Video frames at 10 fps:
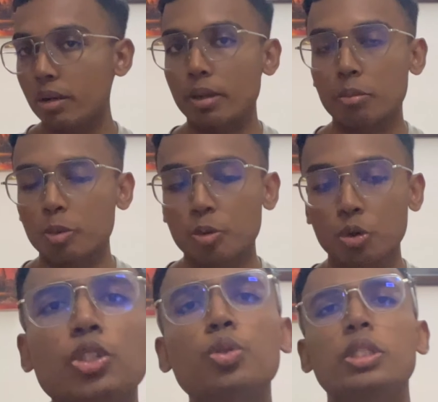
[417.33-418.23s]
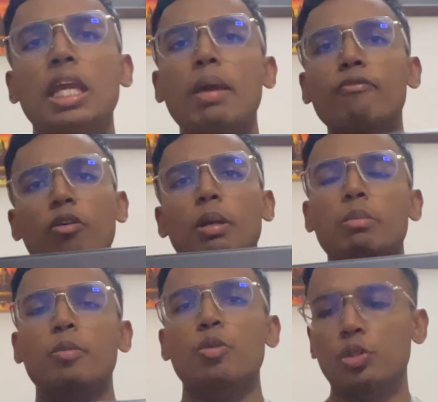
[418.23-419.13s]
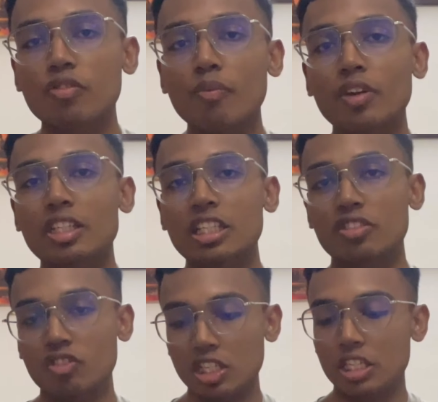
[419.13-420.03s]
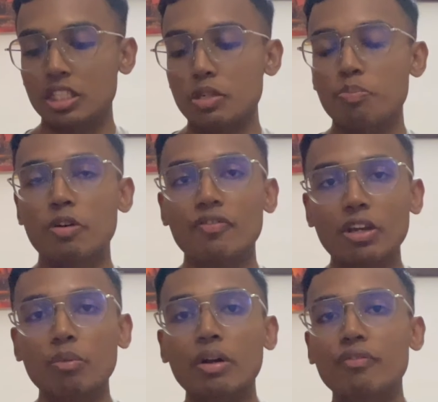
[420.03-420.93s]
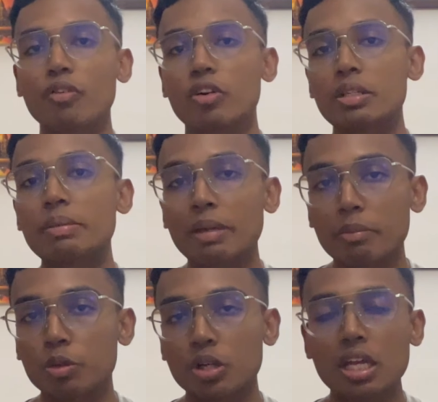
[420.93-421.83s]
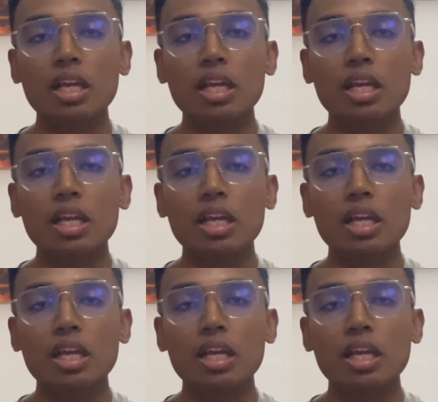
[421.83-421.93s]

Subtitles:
MacBook Pro to the M4 MacBook Pro, the form factor is really the perfect one for the MacBook.